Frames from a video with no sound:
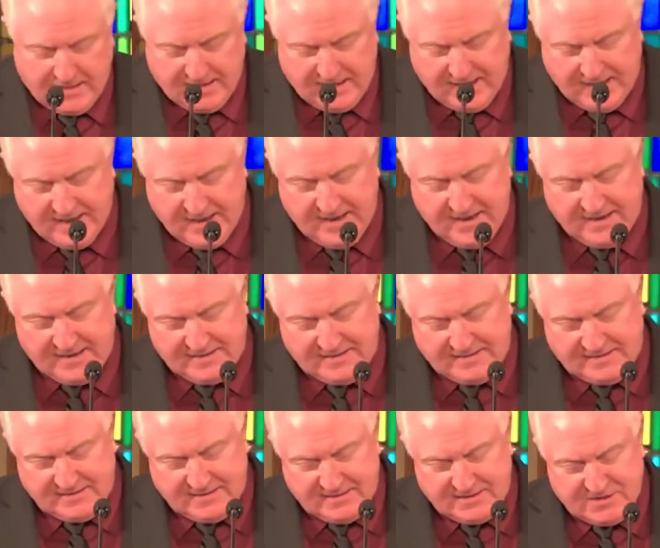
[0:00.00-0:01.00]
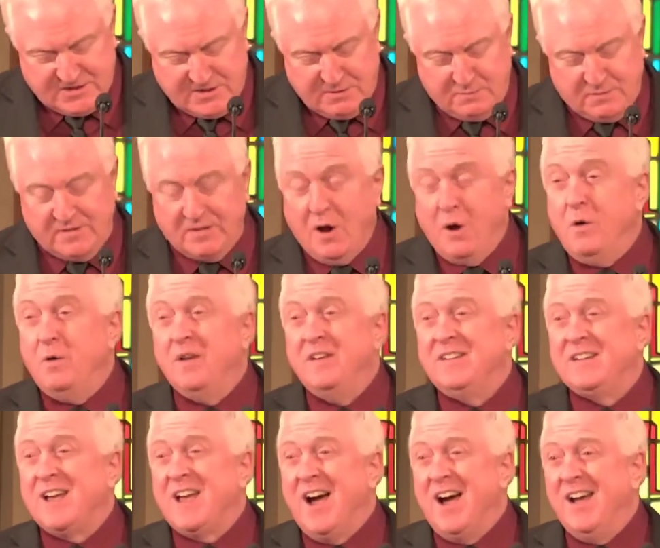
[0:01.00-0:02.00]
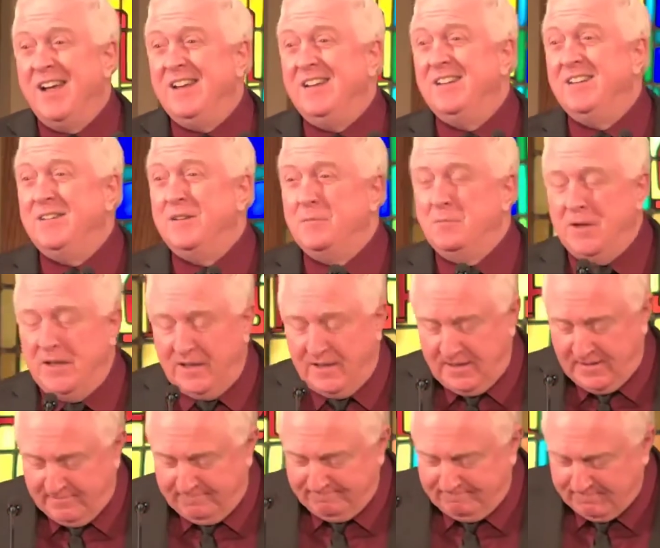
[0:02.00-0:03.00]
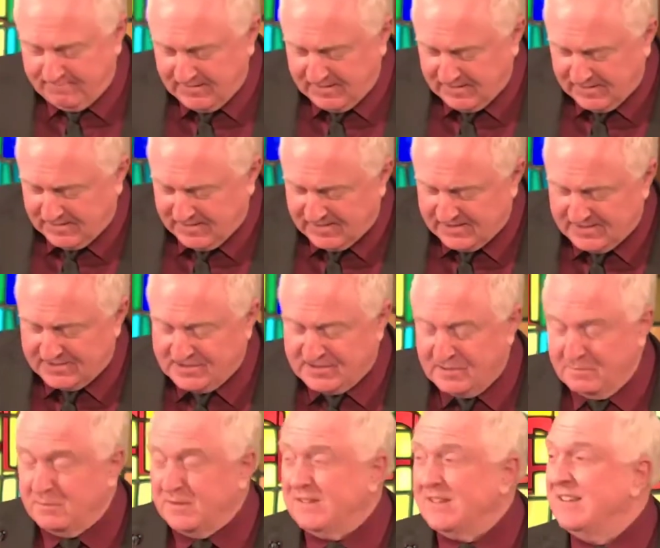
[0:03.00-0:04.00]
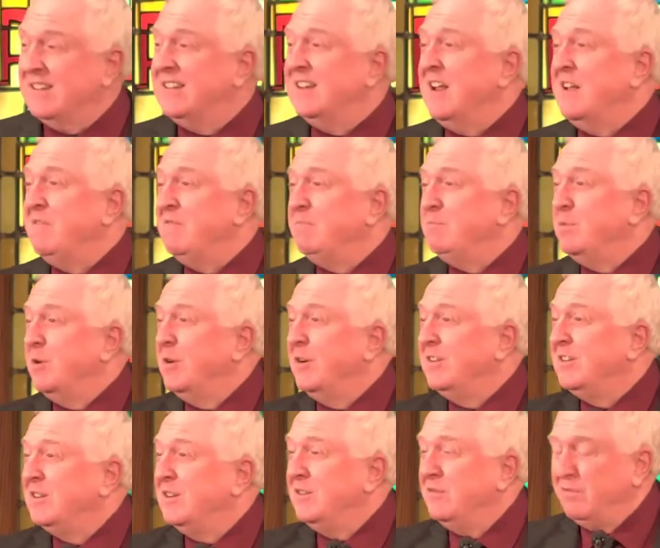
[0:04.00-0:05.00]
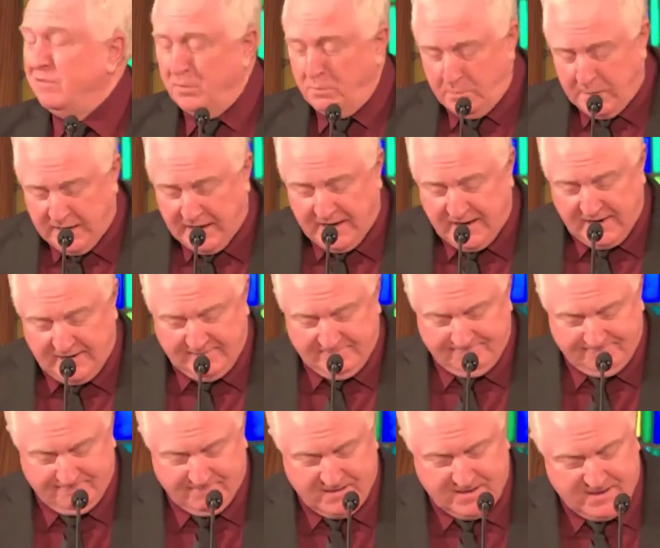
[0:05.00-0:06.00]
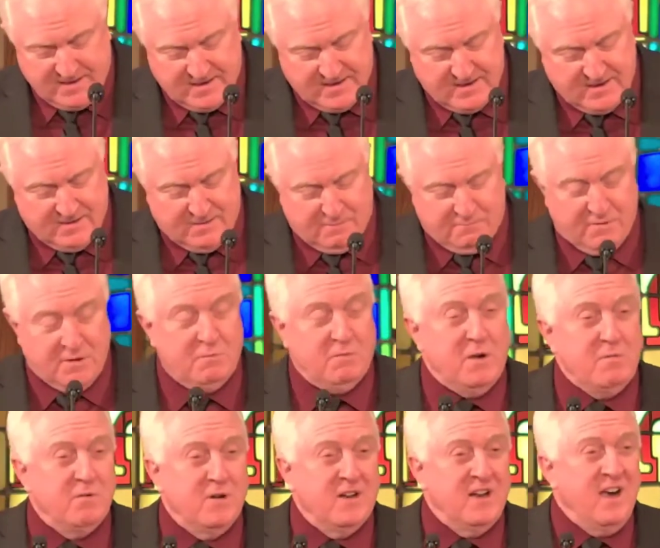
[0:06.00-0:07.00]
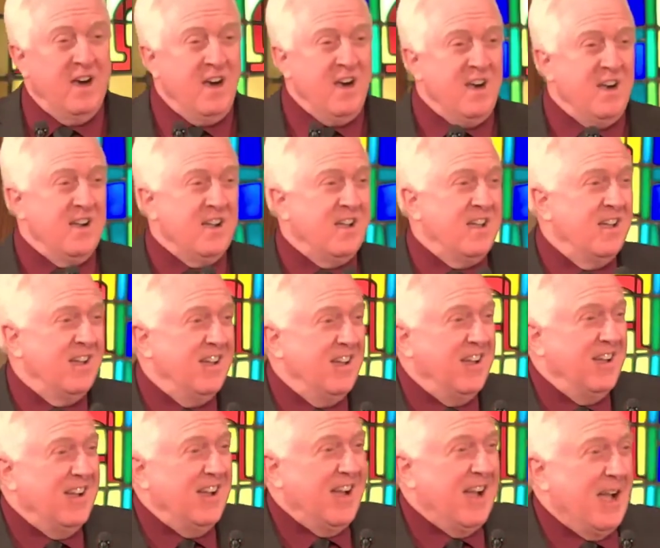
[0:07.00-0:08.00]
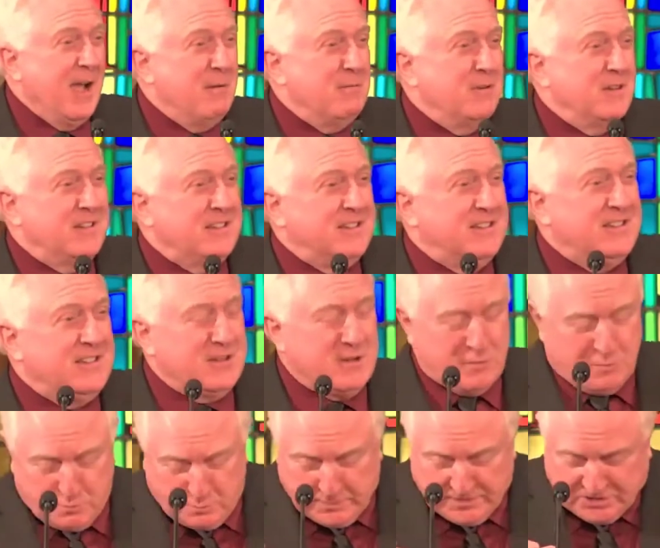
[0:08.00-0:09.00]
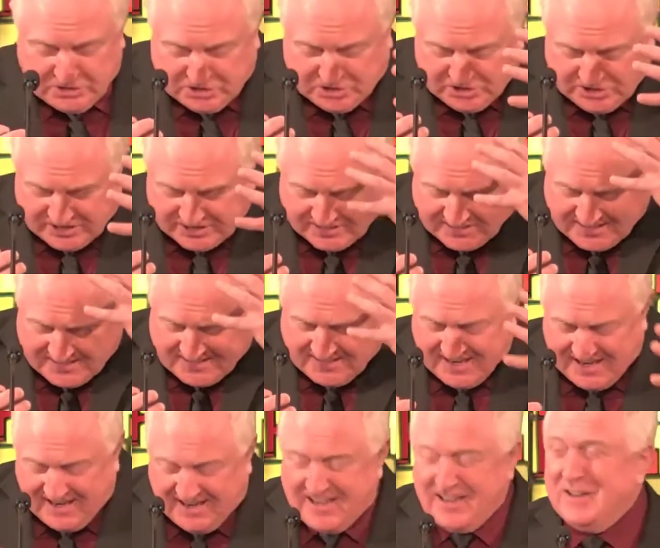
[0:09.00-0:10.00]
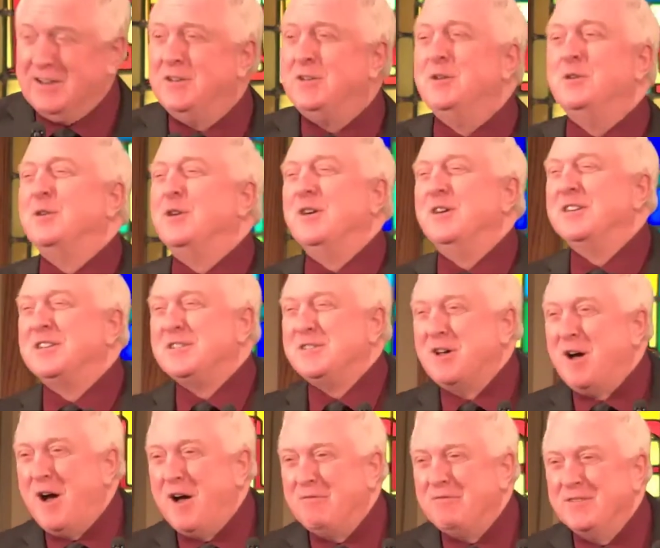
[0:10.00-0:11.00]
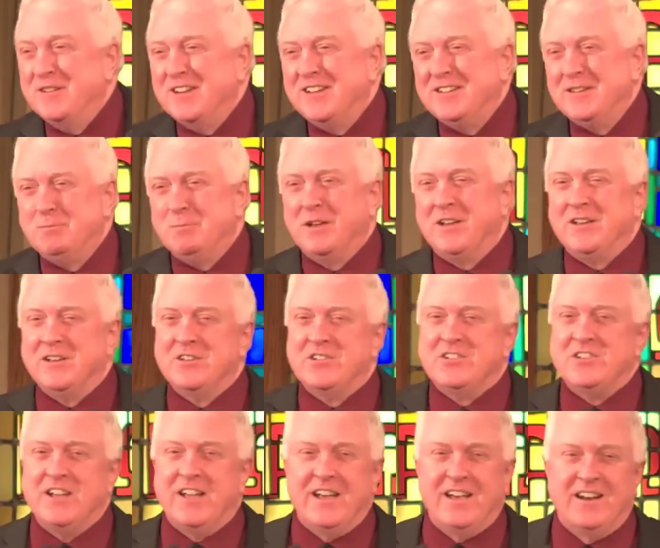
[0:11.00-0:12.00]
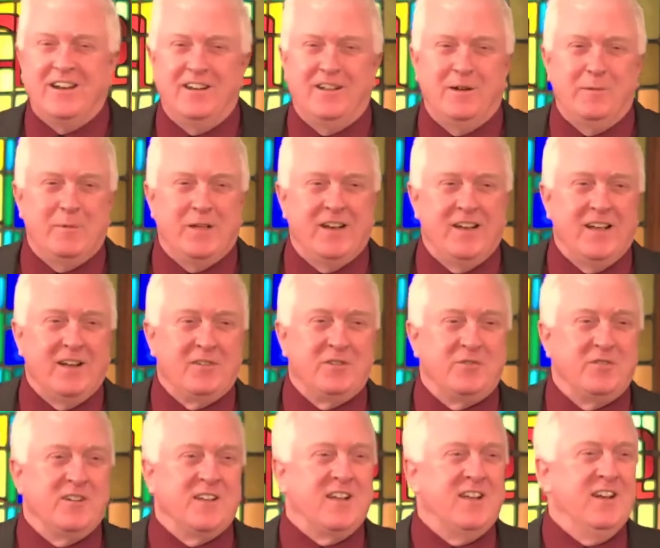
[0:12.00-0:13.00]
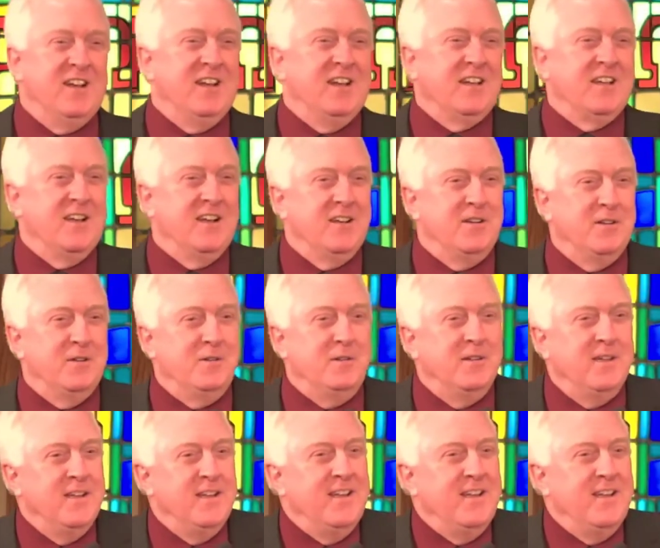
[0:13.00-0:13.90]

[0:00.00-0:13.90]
And uh, she was always kind to me. She was a safe person for me. When we would hug, I would squish and sink into her softness because she had a little bit extra, kind of like I do.